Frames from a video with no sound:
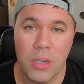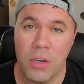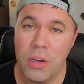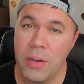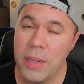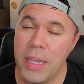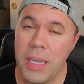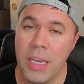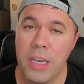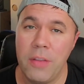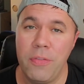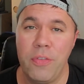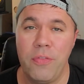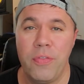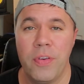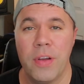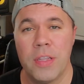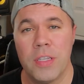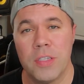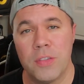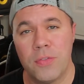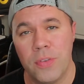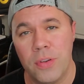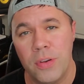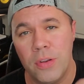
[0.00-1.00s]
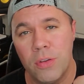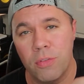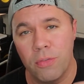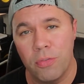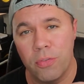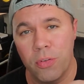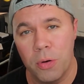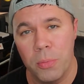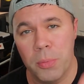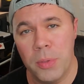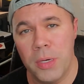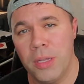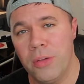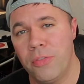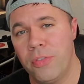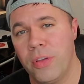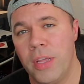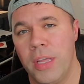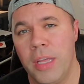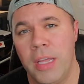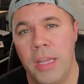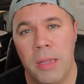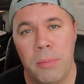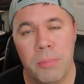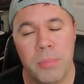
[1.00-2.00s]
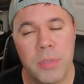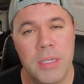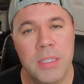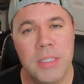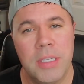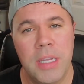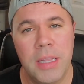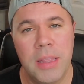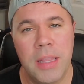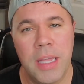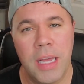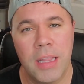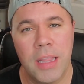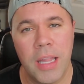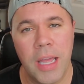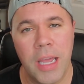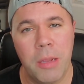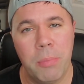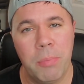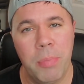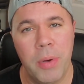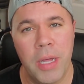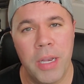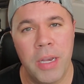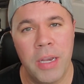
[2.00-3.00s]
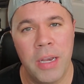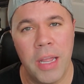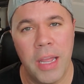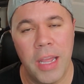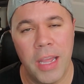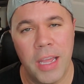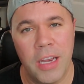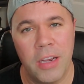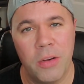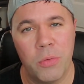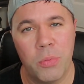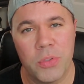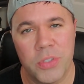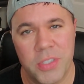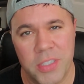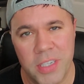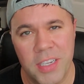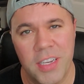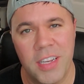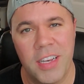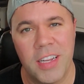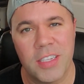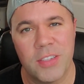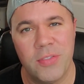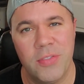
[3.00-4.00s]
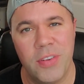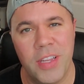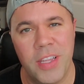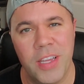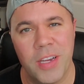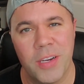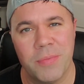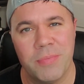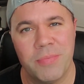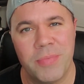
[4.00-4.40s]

So again, if you found this video informative, please hit that like button and we'll see you in the next video.